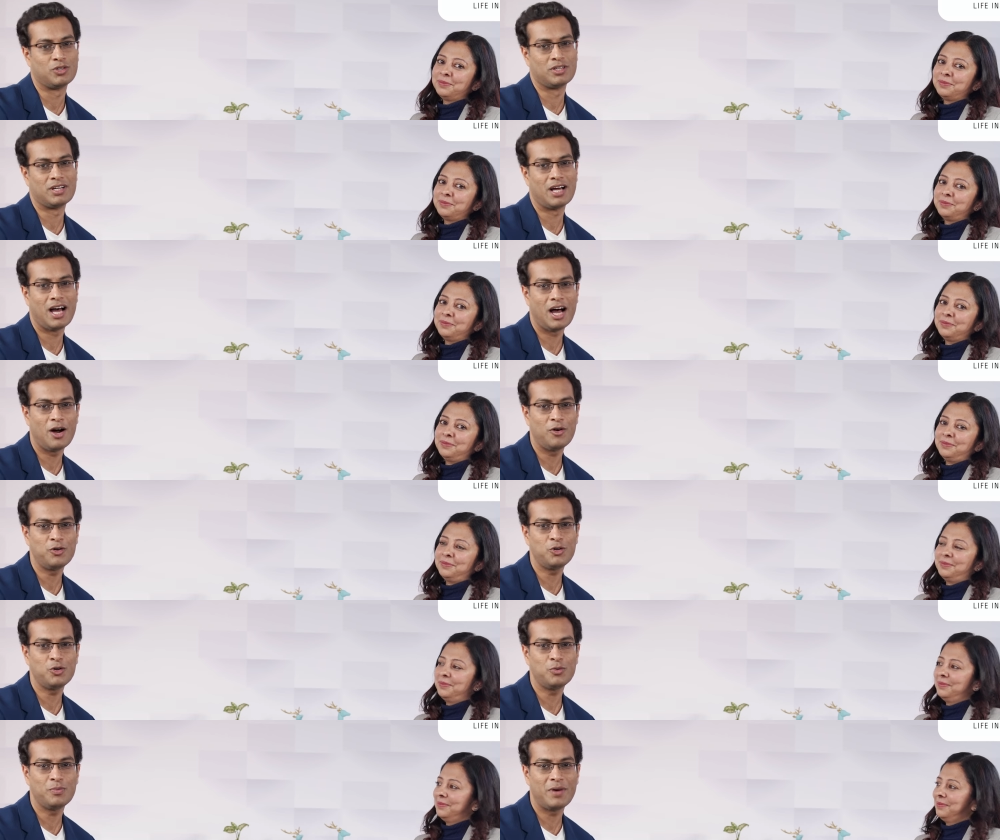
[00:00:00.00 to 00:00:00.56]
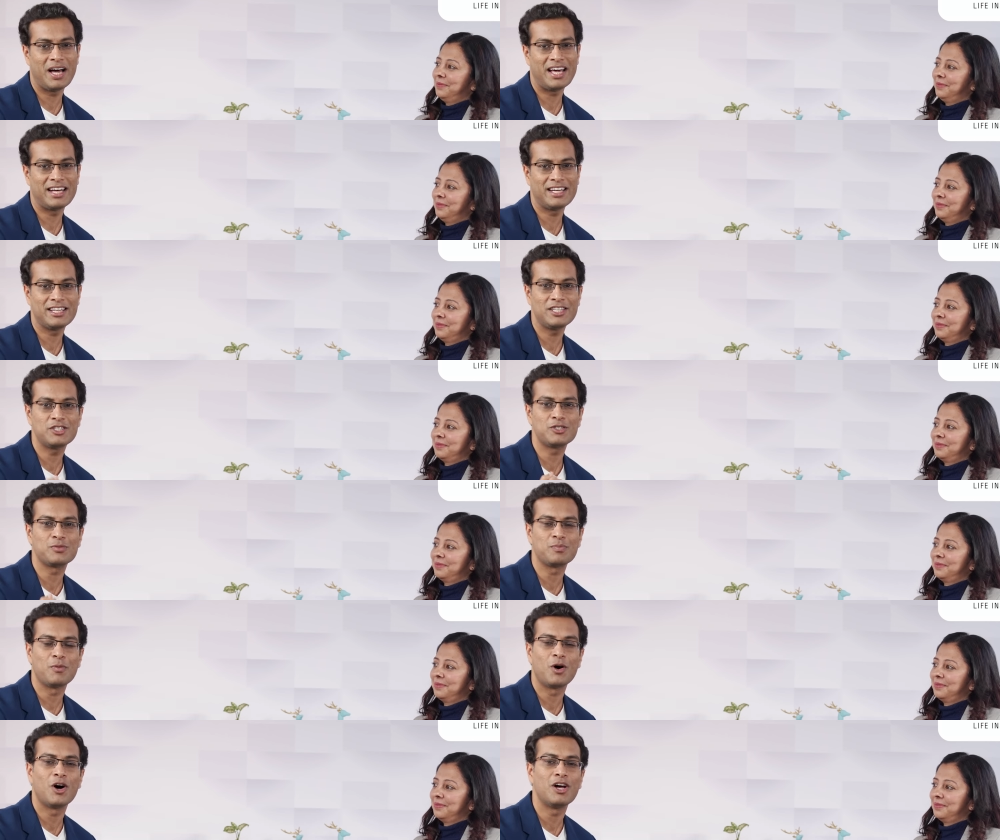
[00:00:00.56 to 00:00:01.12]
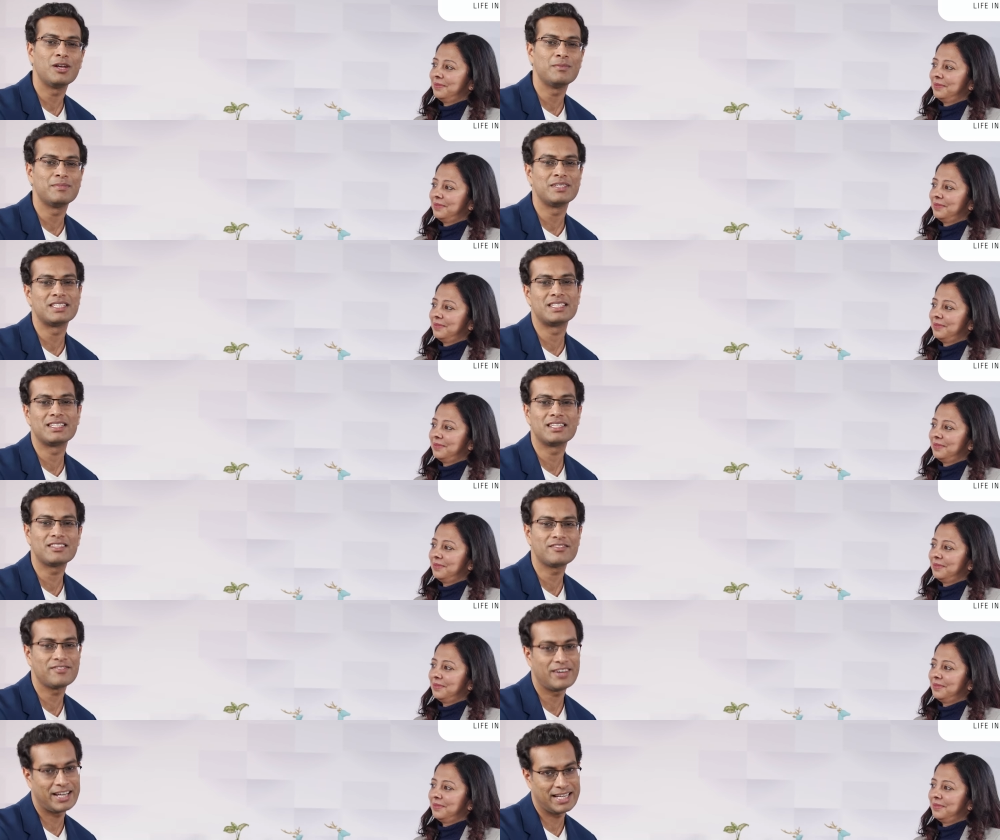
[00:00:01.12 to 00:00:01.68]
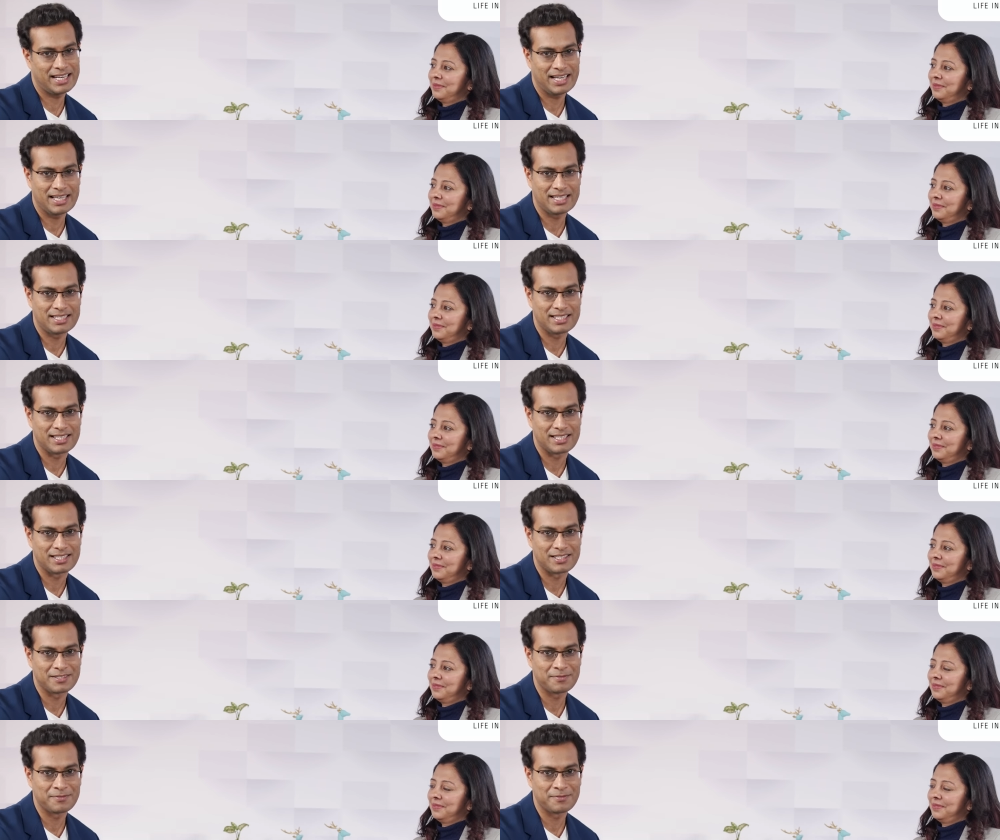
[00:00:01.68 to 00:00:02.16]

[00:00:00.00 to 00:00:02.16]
Speaker 1: how to manage small business finances.